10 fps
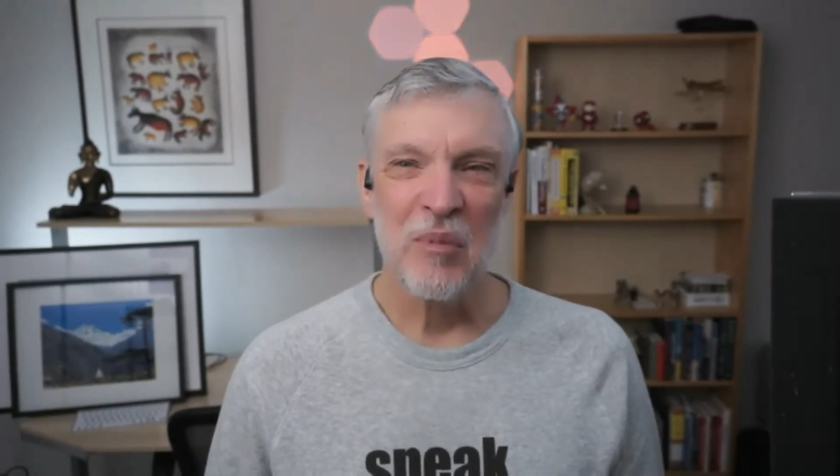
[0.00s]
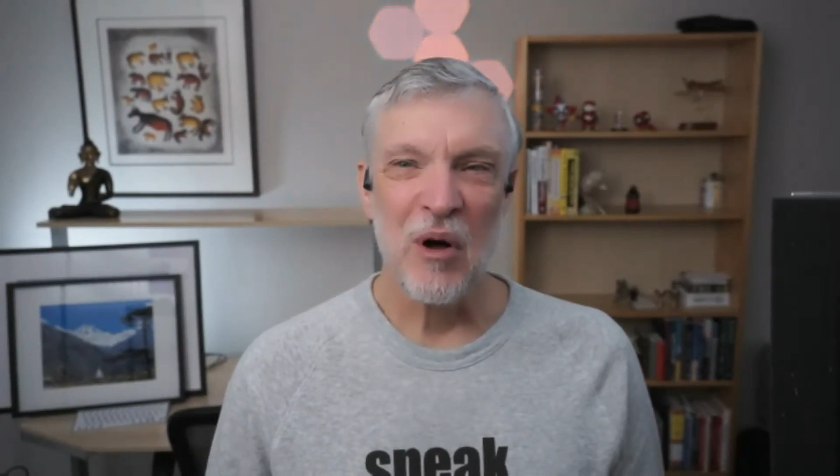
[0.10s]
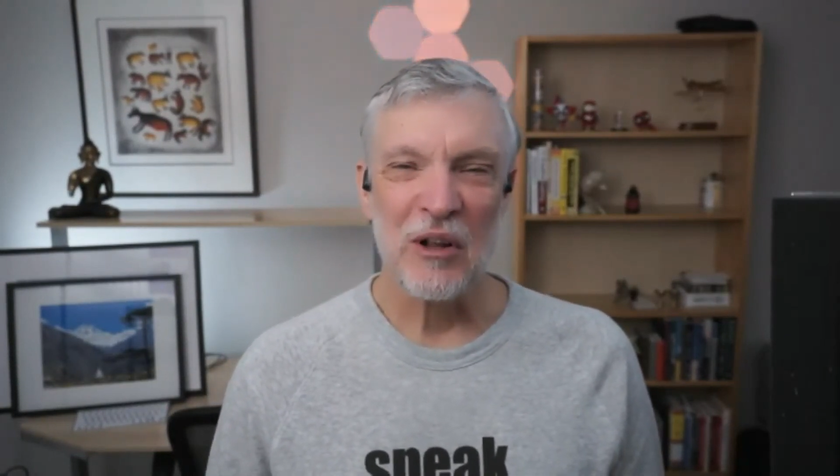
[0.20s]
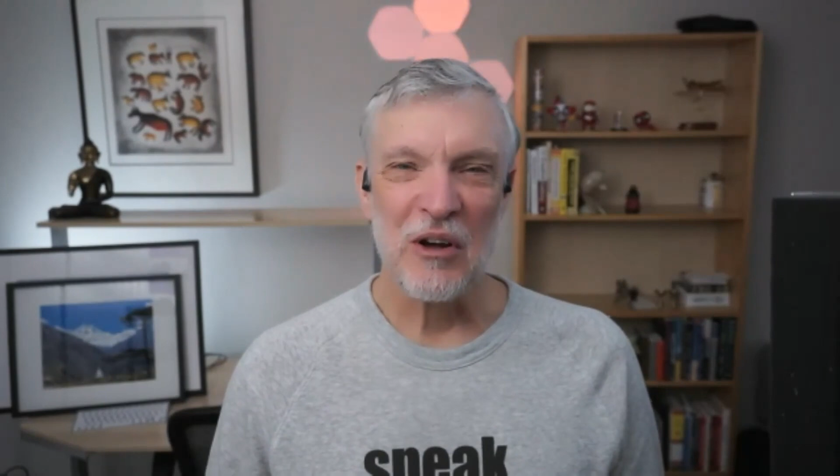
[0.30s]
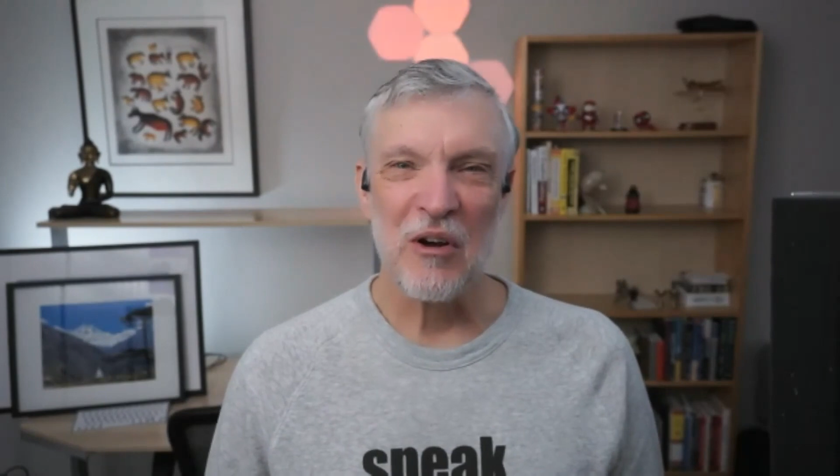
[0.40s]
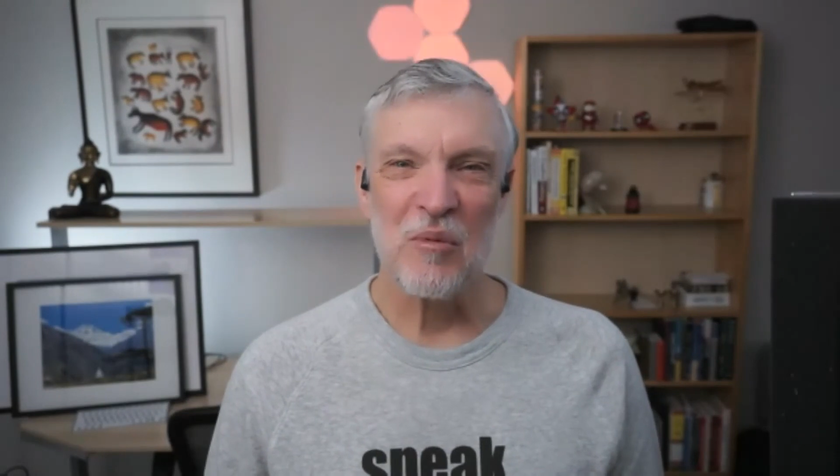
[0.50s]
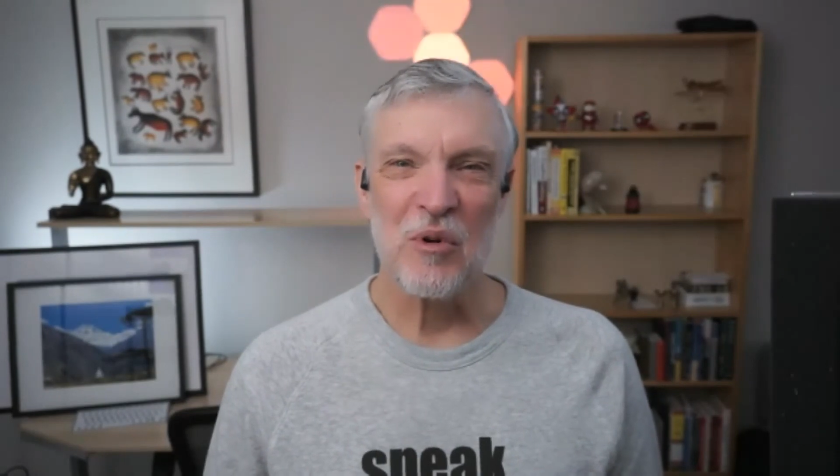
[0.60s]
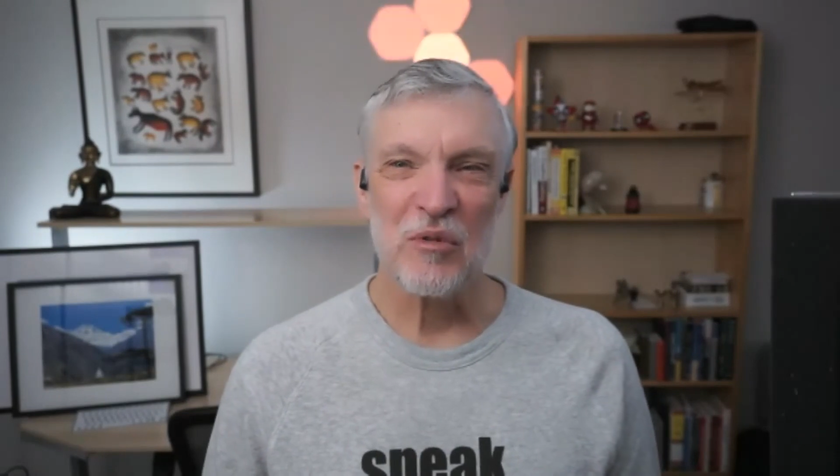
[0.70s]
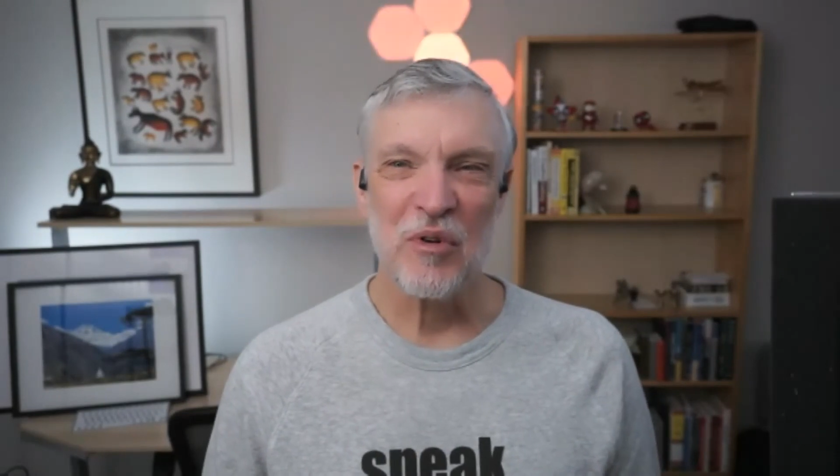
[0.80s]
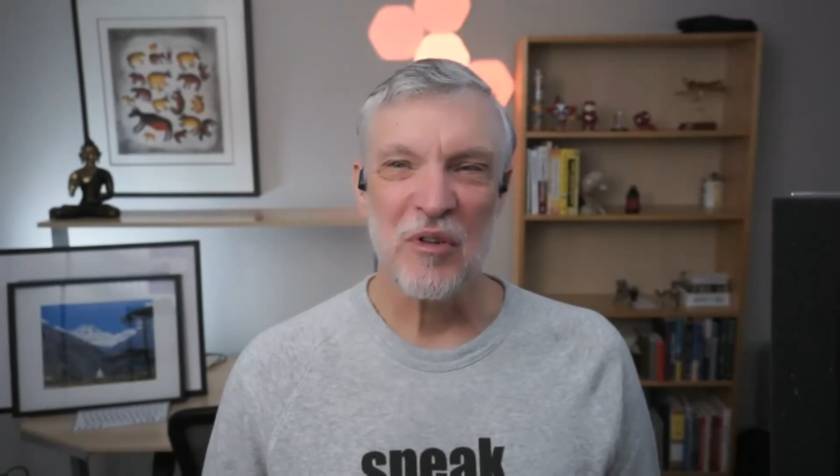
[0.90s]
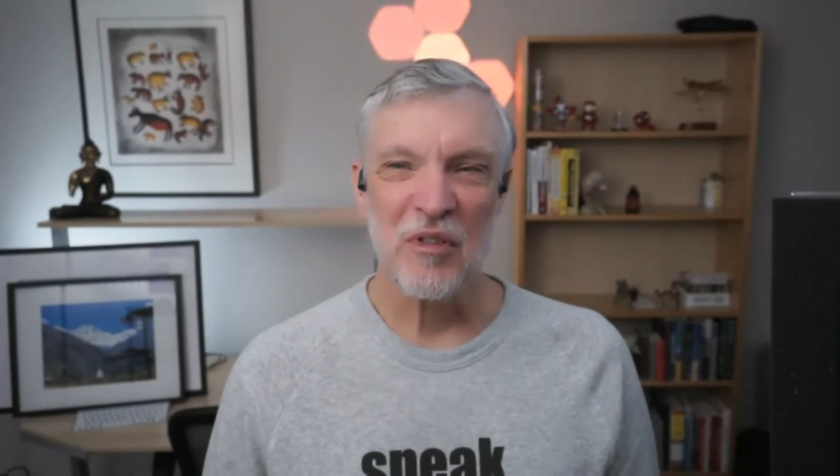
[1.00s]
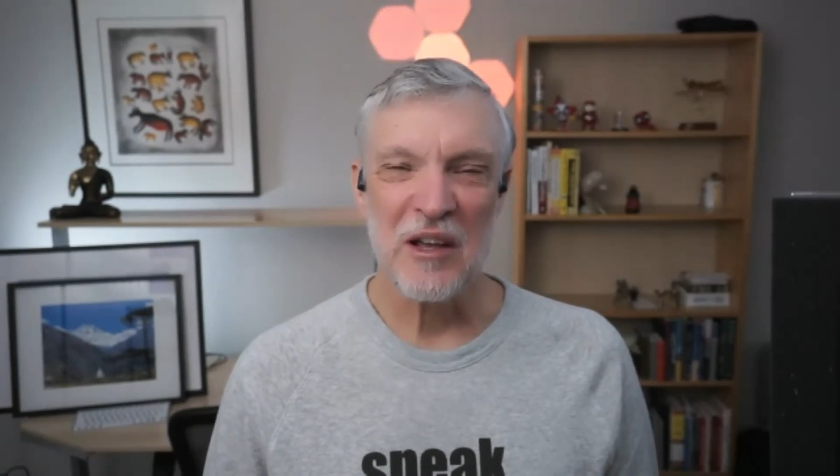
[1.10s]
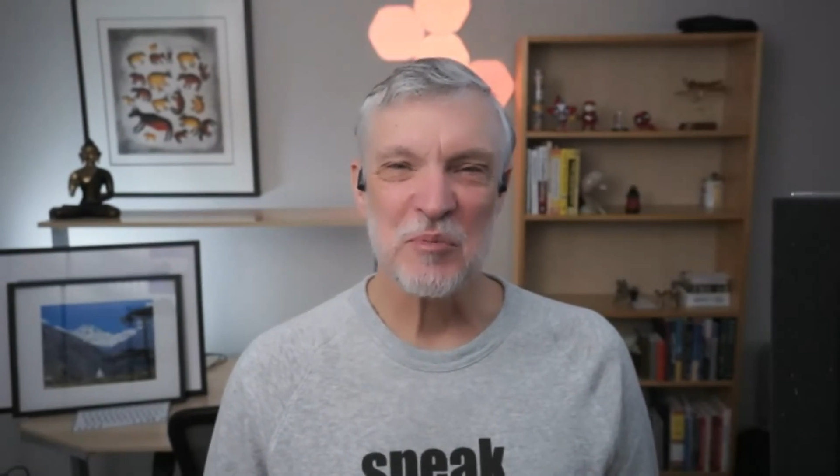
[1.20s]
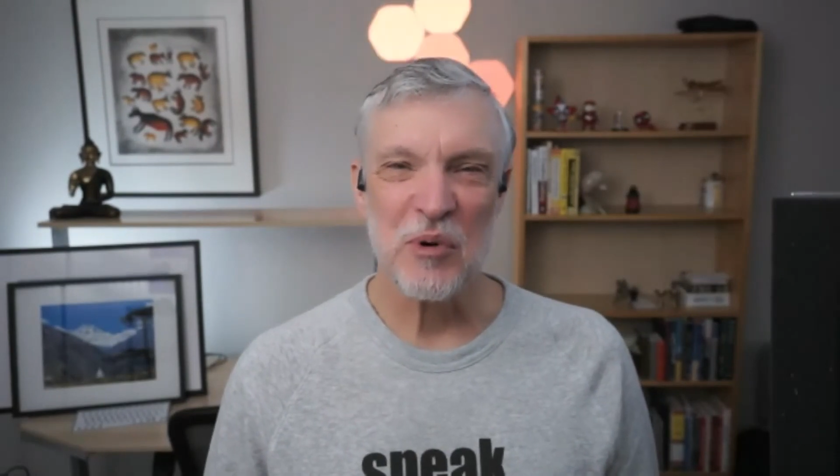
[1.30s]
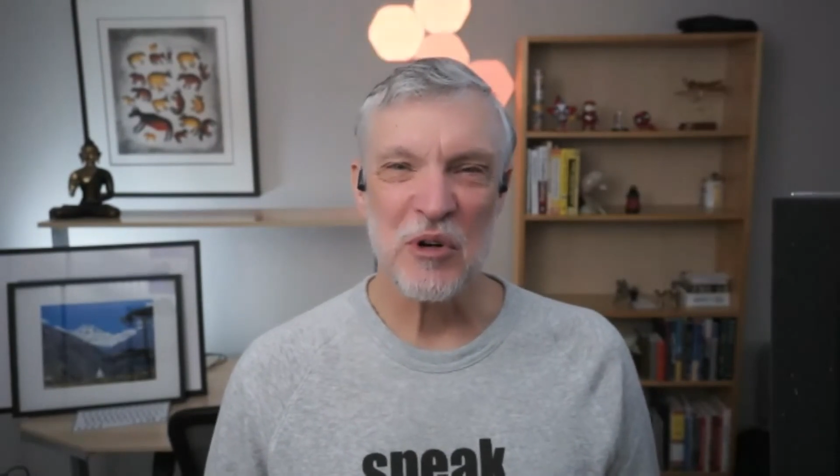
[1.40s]
Pawlik Automotive.
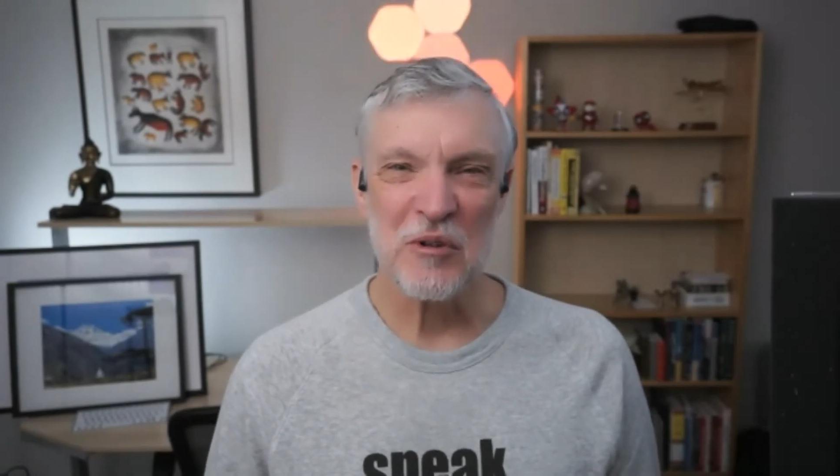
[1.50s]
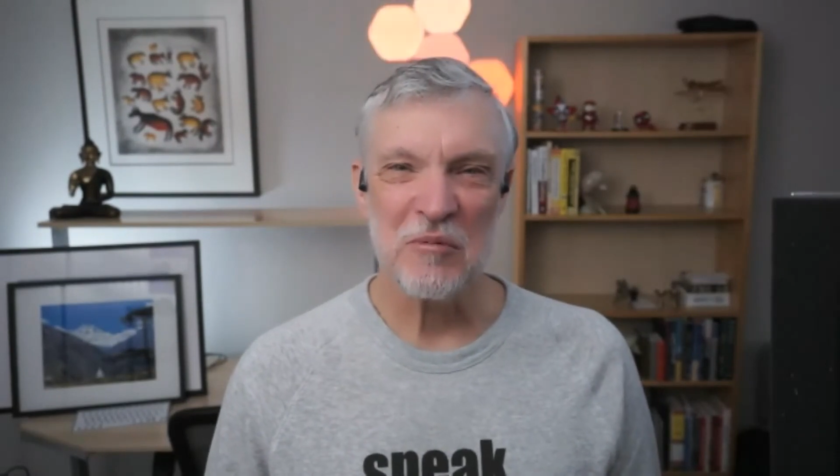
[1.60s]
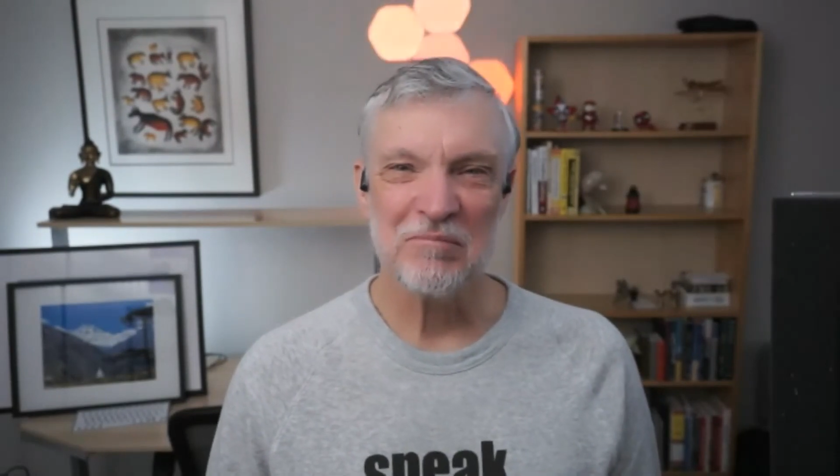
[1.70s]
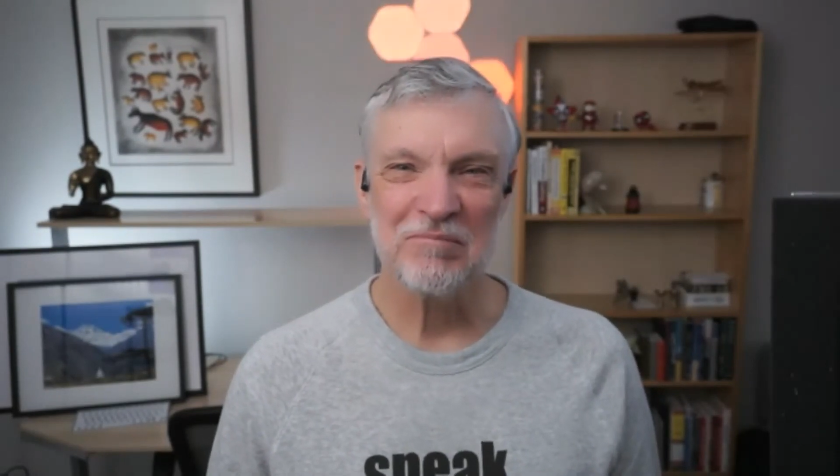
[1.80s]
Thanks, Bernie.